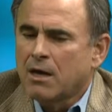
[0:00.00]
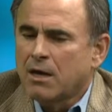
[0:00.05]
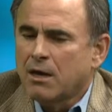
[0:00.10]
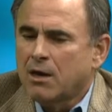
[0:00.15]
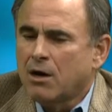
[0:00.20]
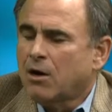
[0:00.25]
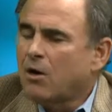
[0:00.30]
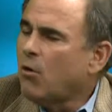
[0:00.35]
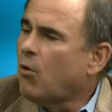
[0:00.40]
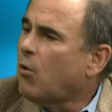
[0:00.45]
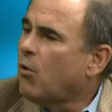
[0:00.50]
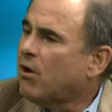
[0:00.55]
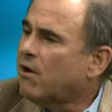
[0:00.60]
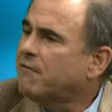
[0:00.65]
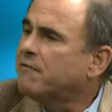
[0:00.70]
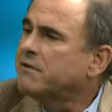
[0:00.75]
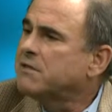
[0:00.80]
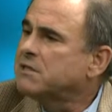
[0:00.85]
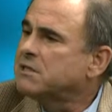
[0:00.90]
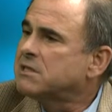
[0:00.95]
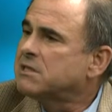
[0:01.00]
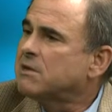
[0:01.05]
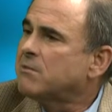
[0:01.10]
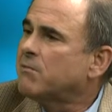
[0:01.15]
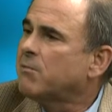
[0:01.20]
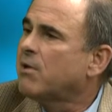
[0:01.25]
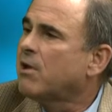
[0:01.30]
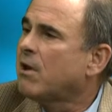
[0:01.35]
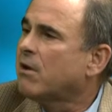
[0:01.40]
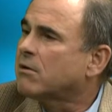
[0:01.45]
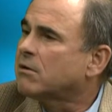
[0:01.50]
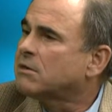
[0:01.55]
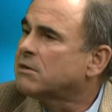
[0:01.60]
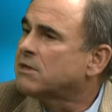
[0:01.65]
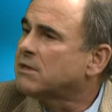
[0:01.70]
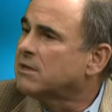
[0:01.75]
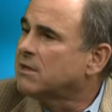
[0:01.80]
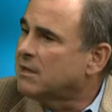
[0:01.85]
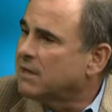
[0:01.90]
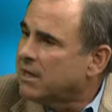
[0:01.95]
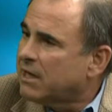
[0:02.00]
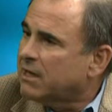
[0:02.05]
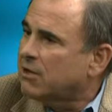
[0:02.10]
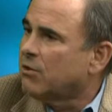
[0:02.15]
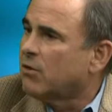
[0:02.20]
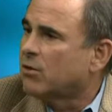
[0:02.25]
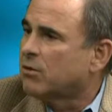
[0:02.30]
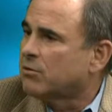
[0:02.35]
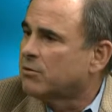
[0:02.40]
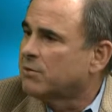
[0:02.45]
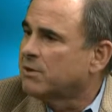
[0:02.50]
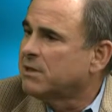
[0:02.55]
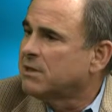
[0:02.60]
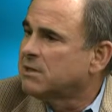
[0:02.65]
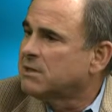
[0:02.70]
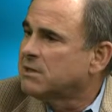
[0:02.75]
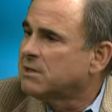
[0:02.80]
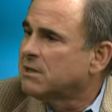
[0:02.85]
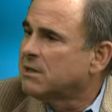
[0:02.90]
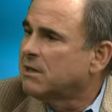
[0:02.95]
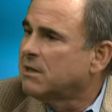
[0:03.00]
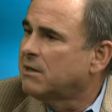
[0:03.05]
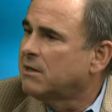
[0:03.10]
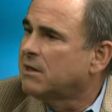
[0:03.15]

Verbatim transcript: Uh, or if it's blocked leg arteries,